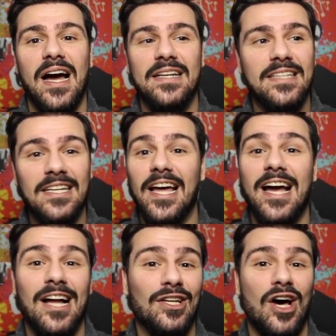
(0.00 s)
I, did
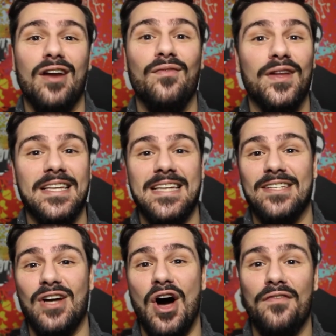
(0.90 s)
like a lot of what this
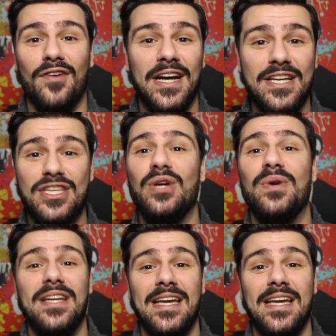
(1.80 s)
had to offer it is cute it